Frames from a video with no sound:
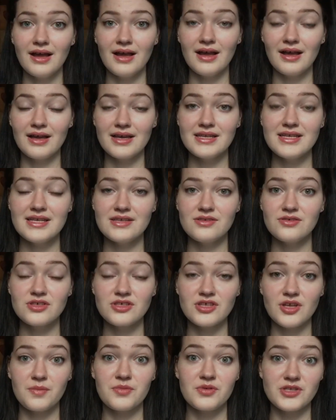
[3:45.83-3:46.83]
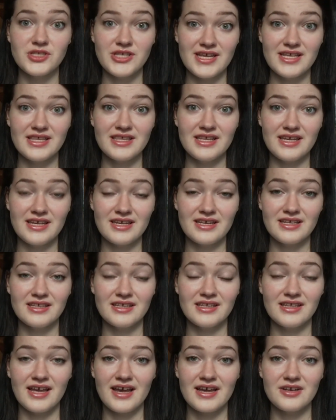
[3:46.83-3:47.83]
I need to stop pretending
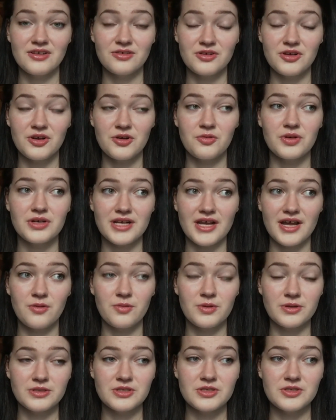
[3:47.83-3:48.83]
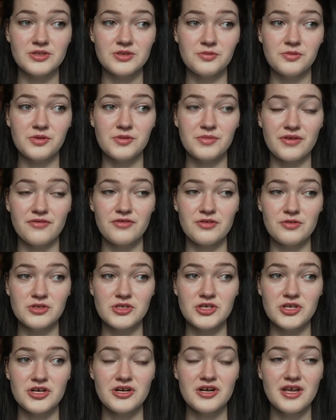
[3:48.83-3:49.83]
that I don't know what I want to do with my
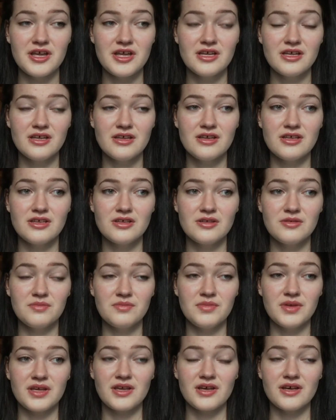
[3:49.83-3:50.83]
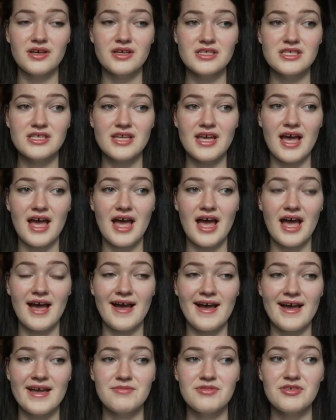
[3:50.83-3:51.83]
future, because
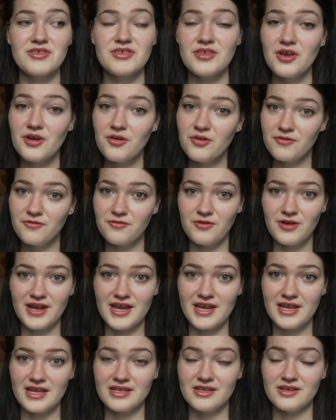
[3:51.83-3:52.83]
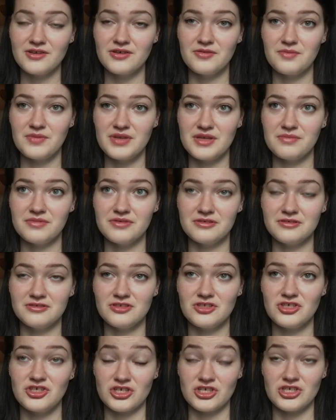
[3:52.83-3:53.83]
I'm so afraid of people
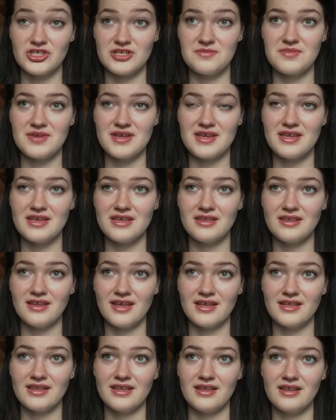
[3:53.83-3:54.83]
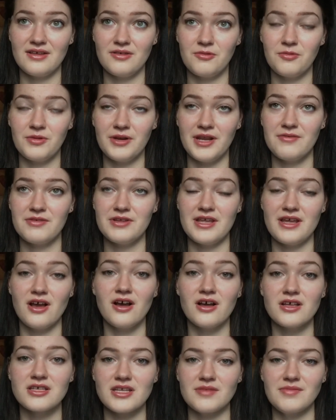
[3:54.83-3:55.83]
judging me that whenever they
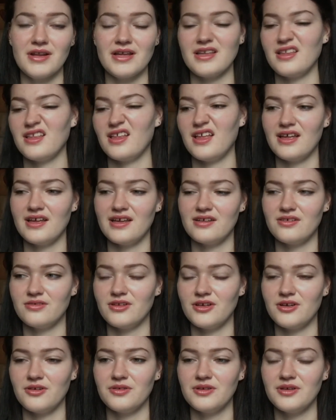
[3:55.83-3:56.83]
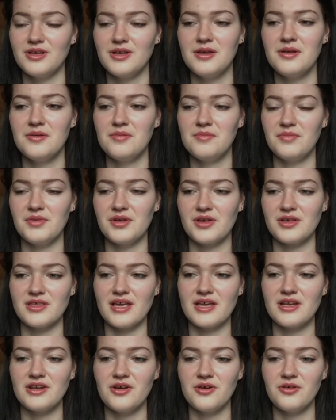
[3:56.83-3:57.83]
ask, I'm like, I don't know. Because
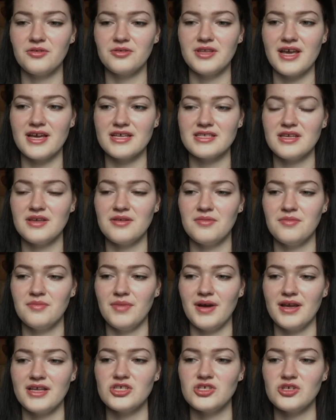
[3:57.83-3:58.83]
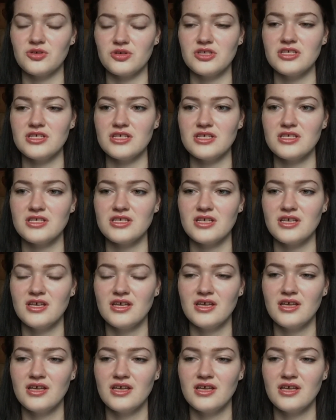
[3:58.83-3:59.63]
I know that my choices,